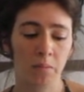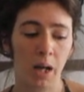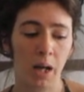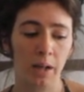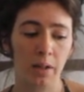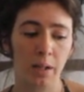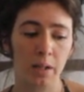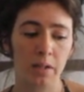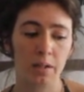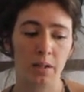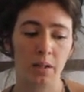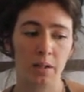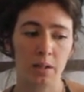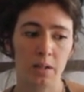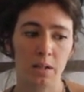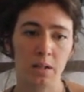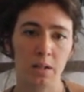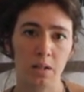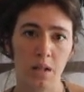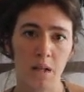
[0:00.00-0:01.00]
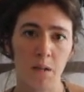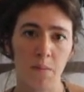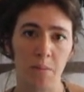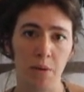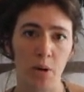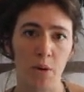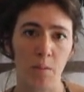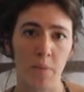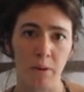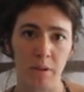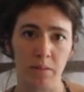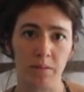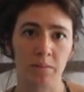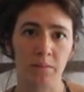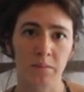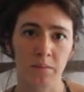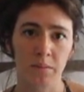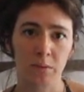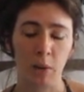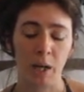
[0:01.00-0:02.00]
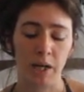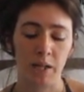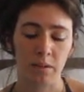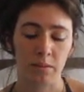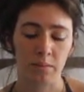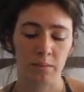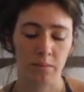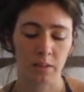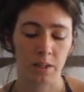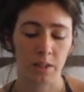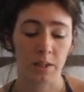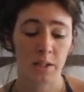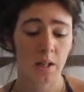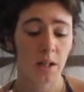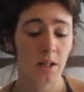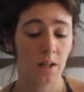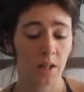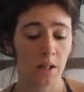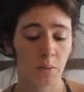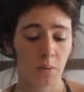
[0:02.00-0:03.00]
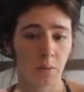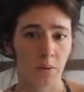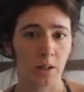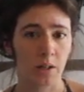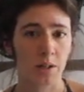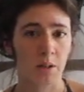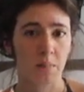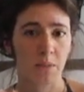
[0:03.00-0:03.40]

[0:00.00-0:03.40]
I like to keep it open, right? Because anything really is